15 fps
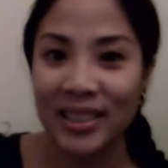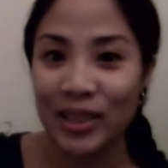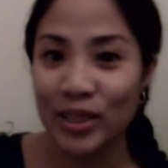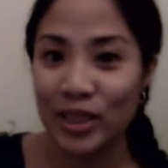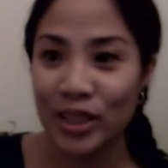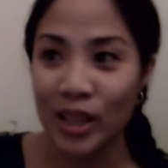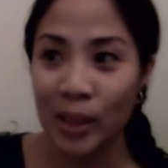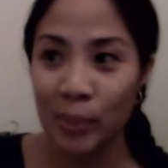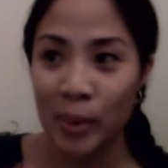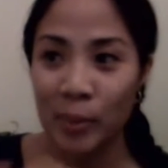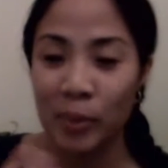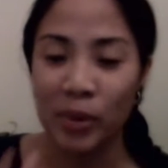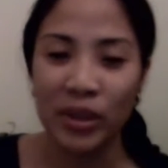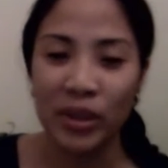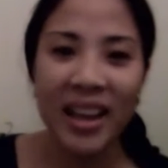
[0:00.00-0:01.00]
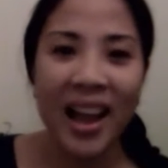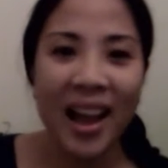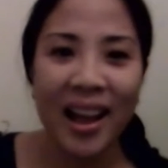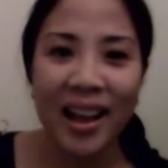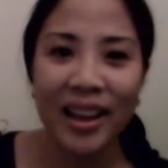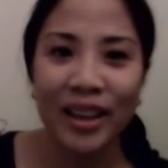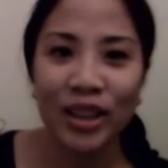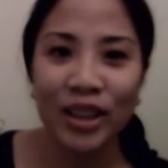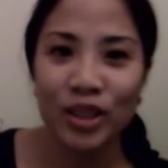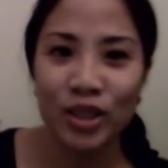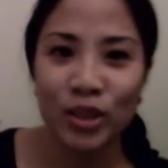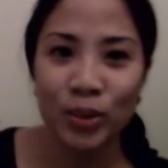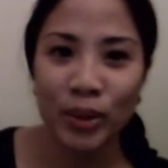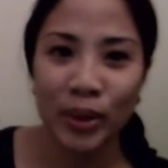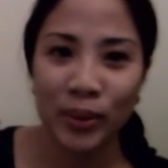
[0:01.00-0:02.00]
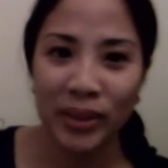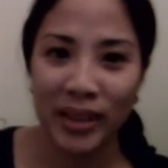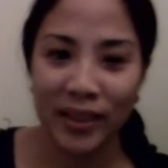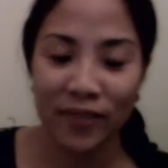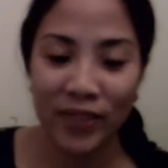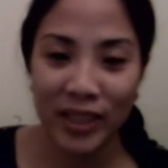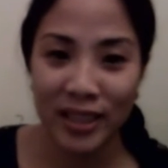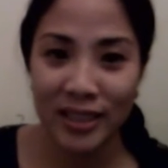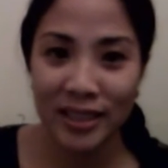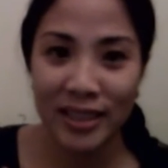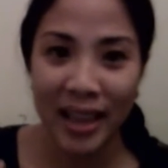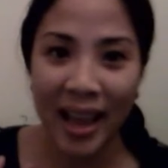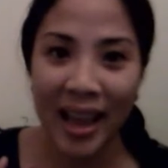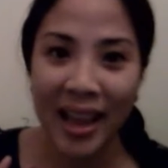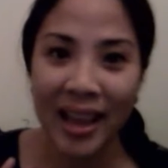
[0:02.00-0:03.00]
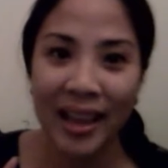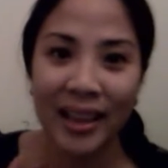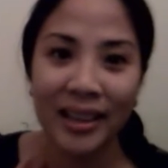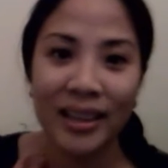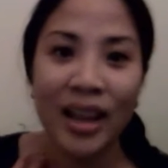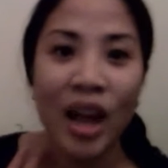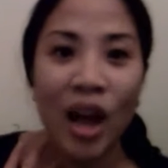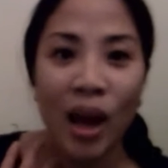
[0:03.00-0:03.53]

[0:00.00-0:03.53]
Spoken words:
I was telling people, yeah, it's 21 Day Fix and